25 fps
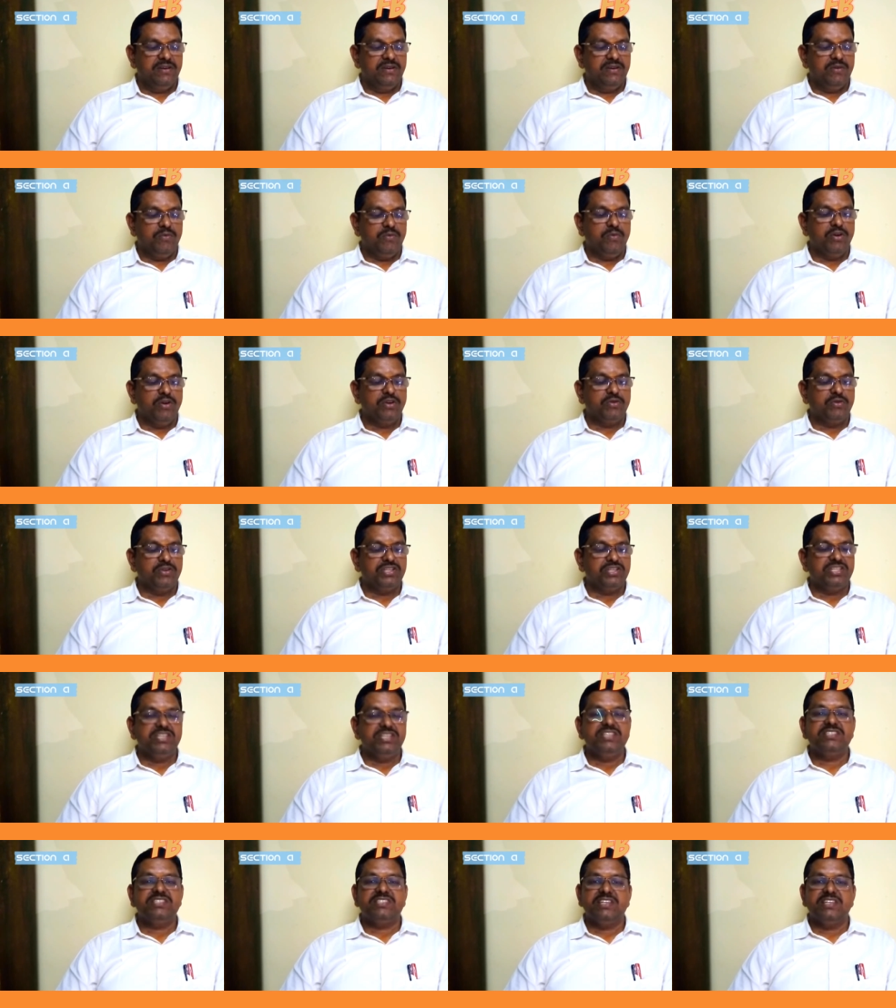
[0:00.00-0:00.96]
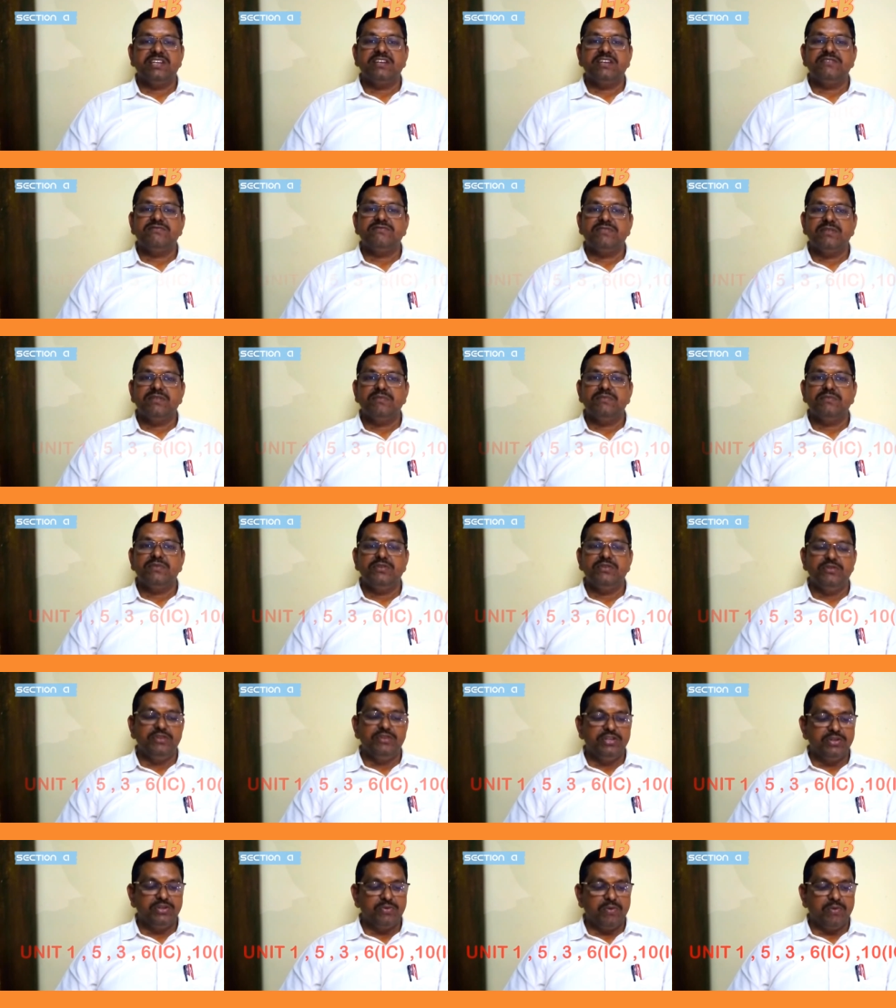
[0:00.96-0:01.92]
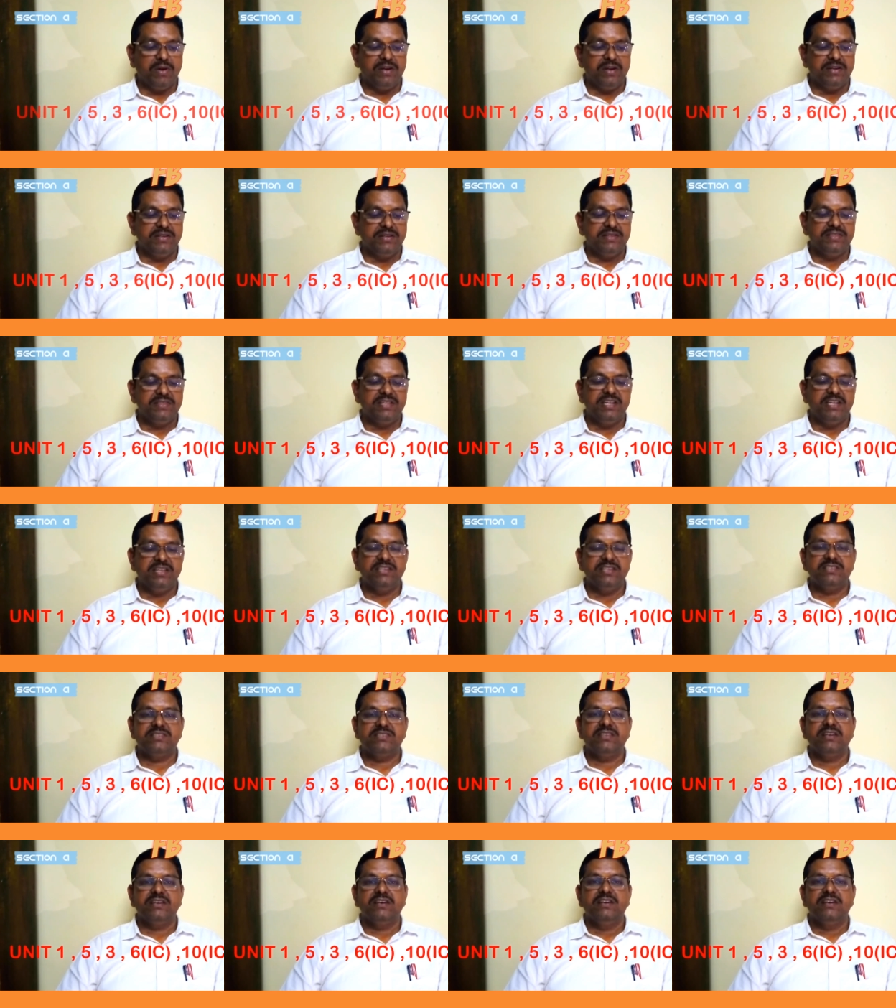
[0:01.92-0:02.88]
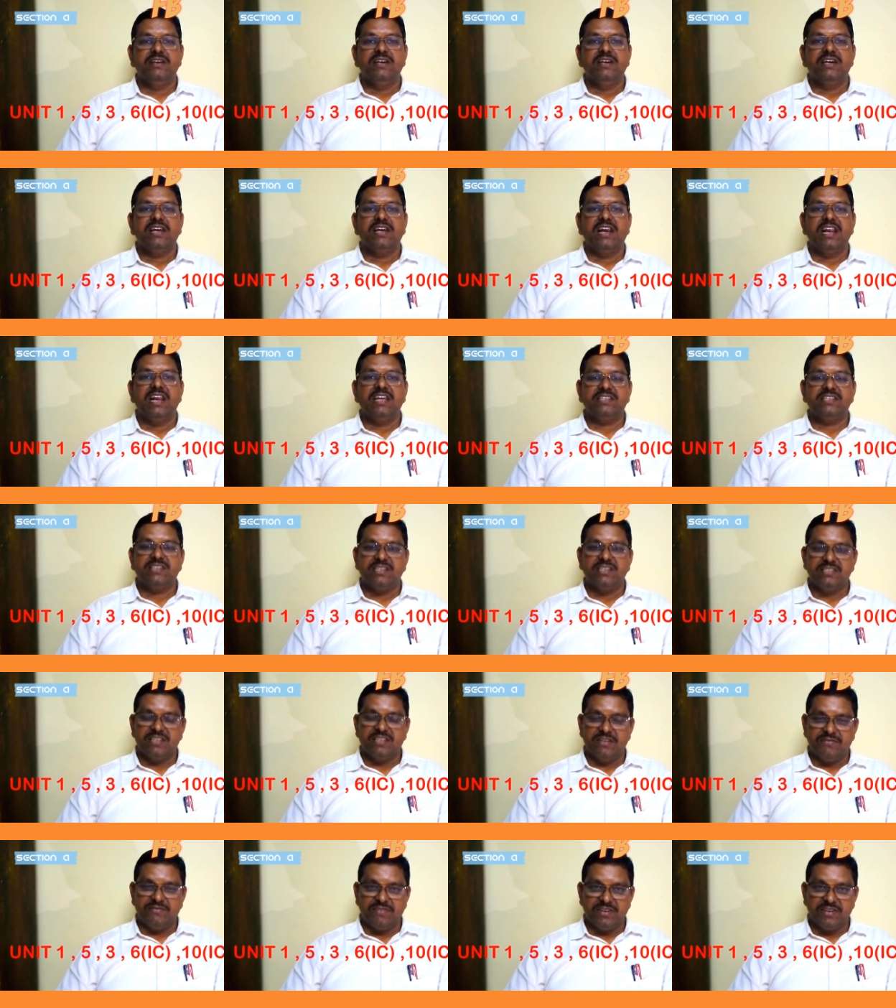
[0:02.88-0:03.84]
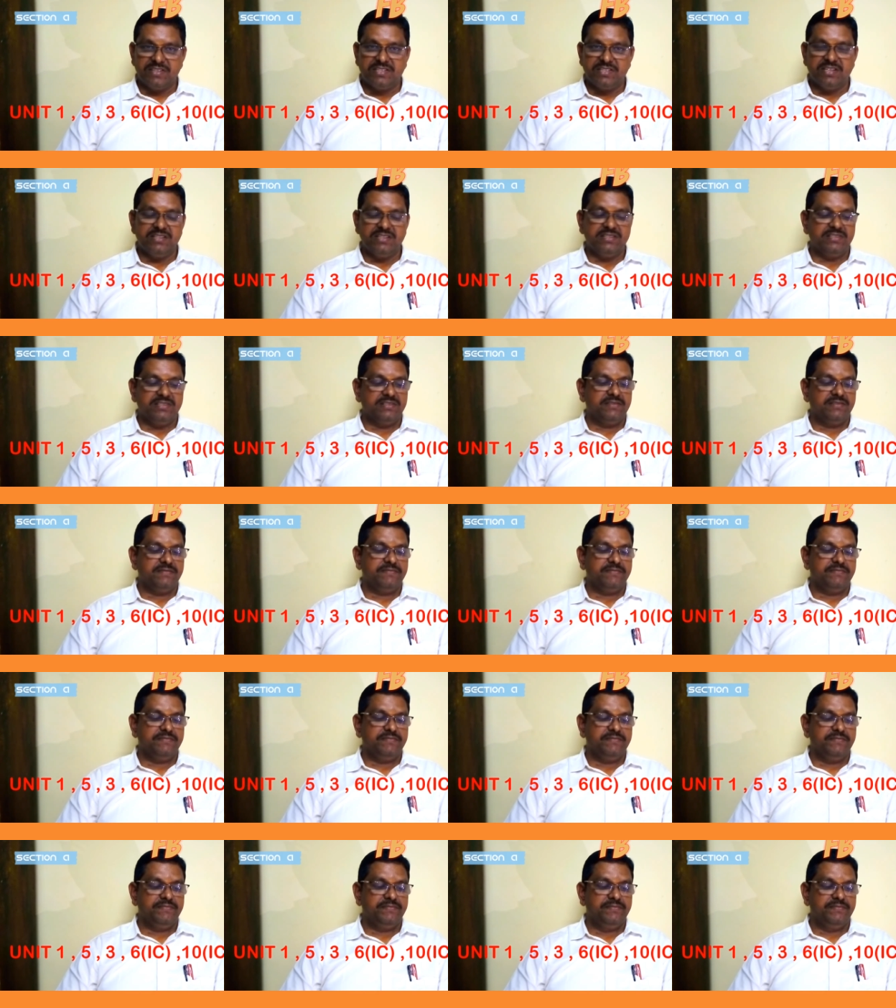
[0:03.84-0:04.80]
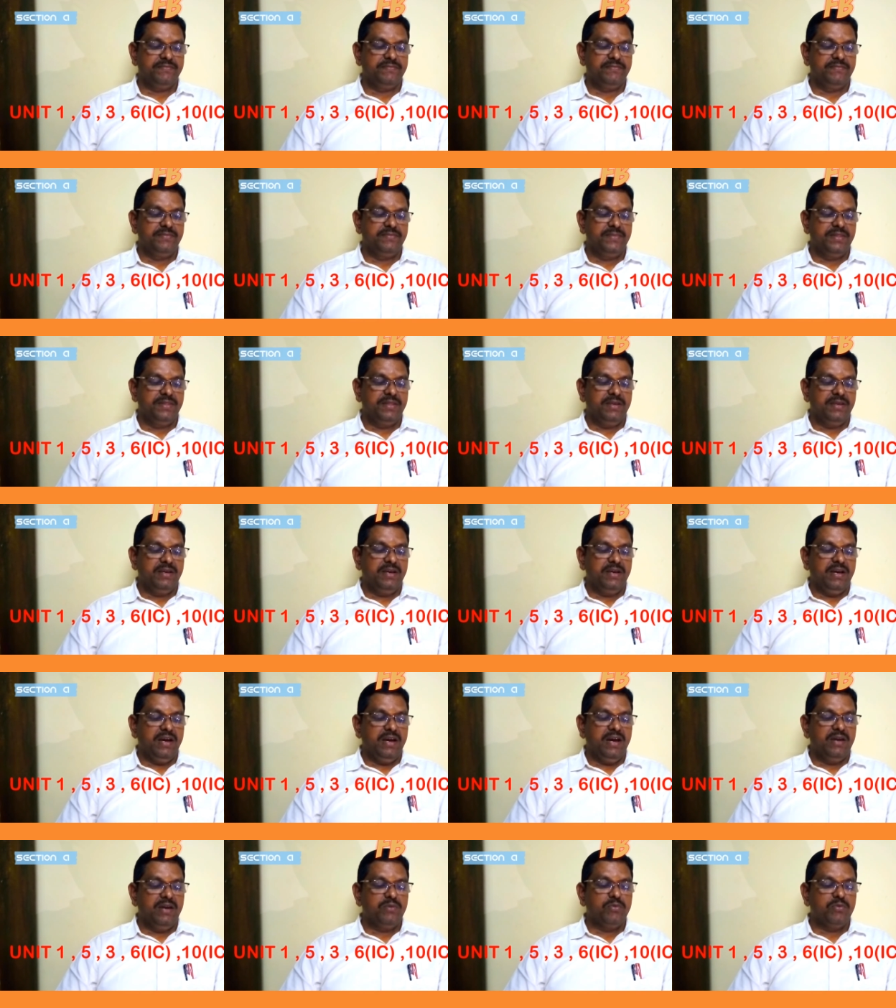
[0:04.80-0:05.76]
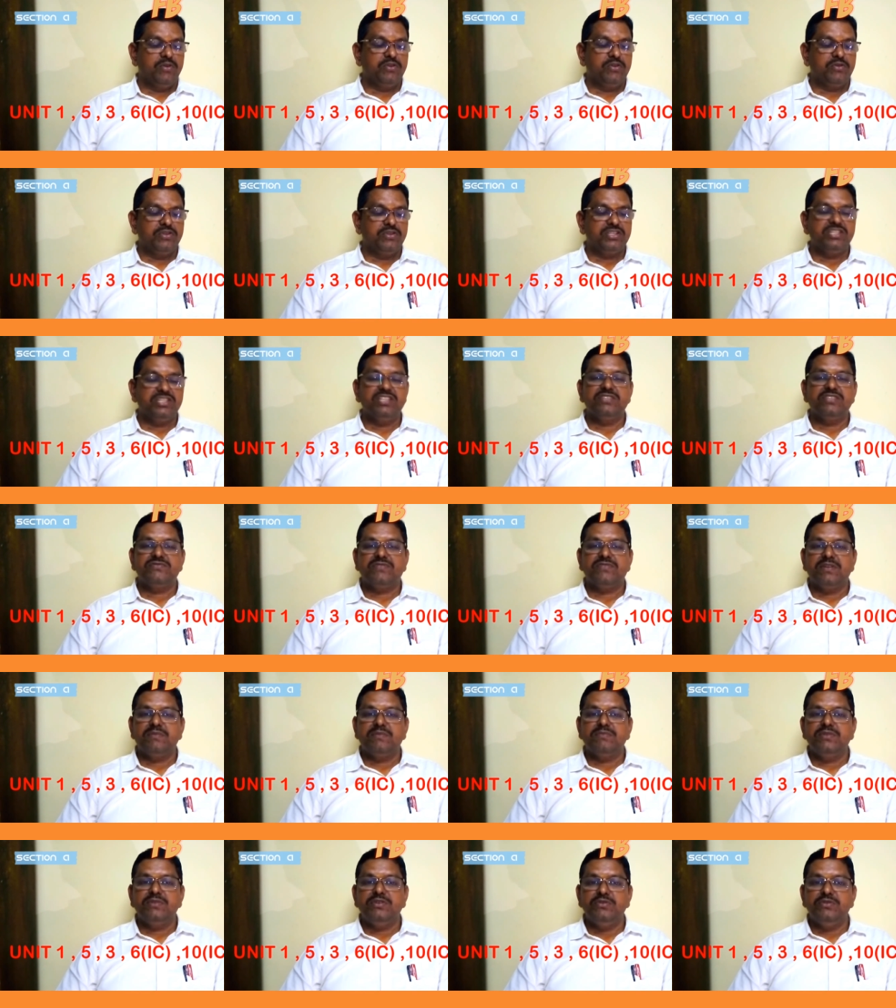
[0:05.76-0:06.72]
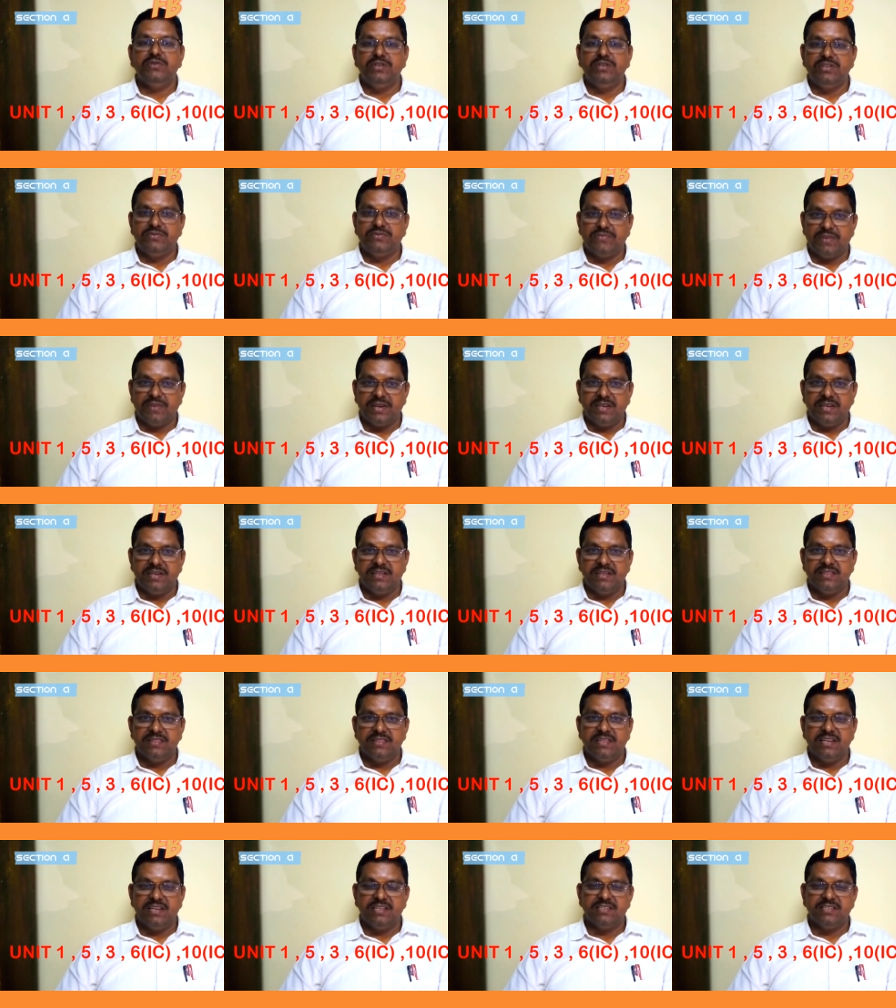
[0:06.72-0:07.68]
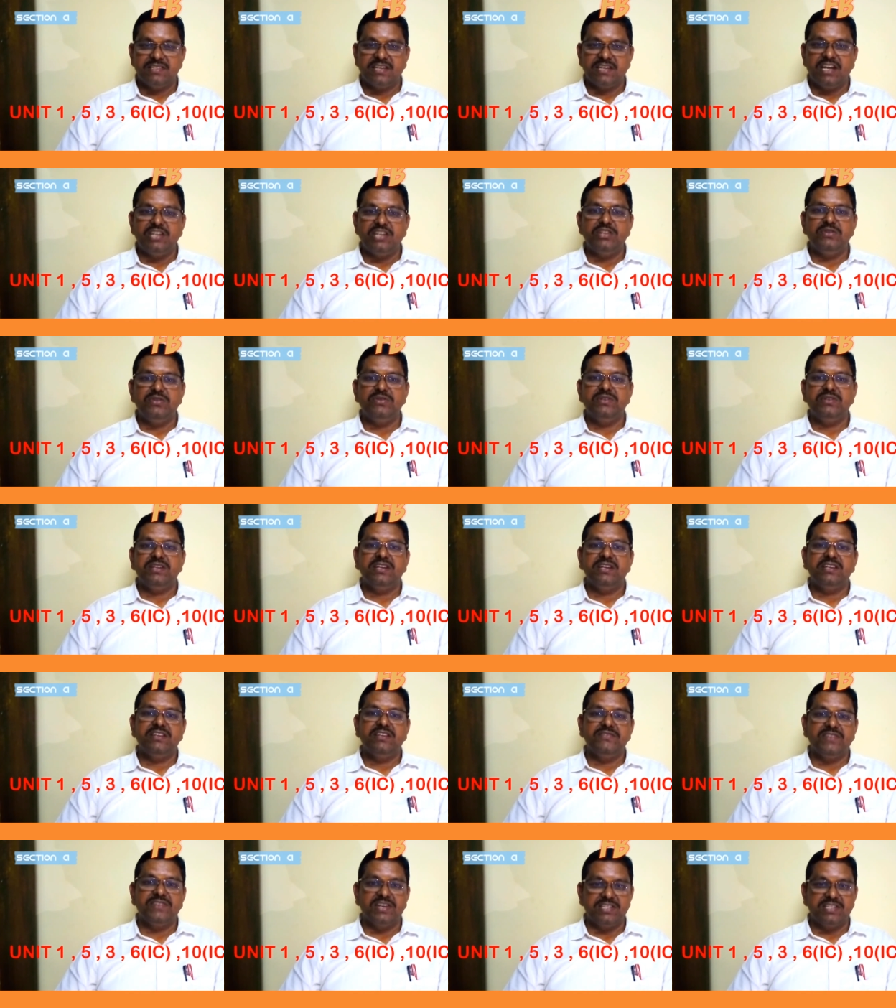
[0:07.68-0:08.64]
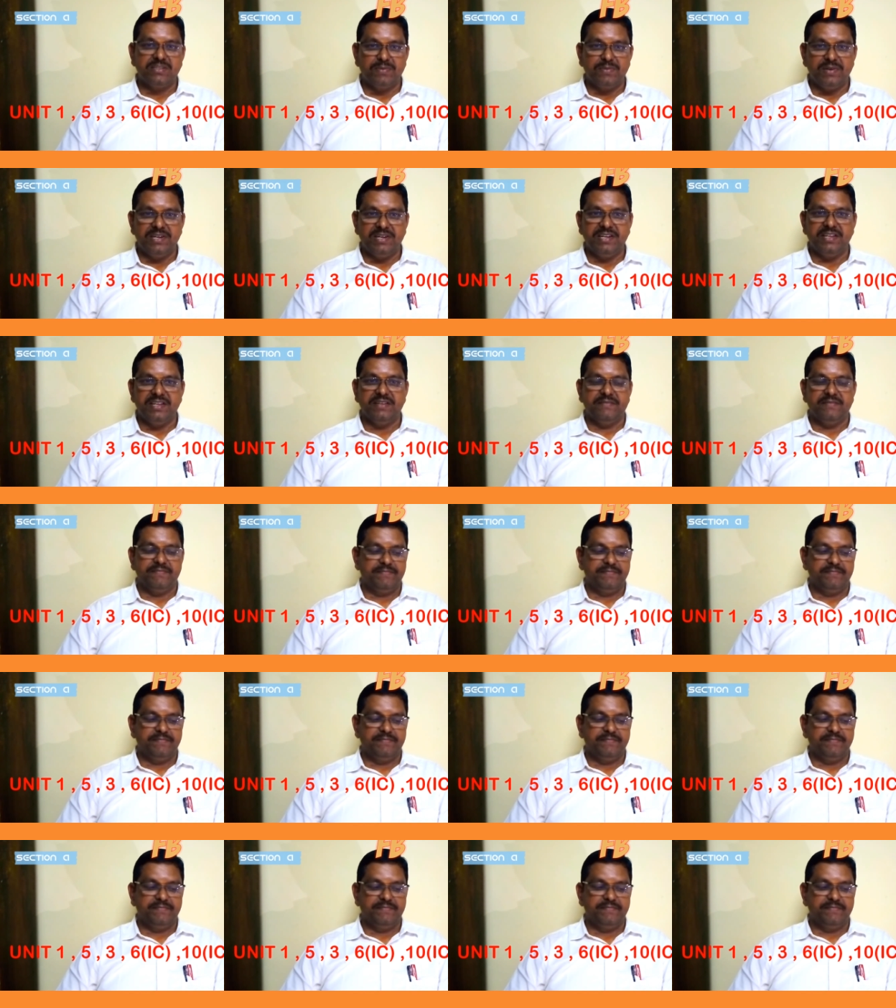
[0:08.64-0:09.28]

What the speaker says: 1 question is taken from unit 1, that is relations and functions, and 1 question is from unit 5, that is continuity and differentiability,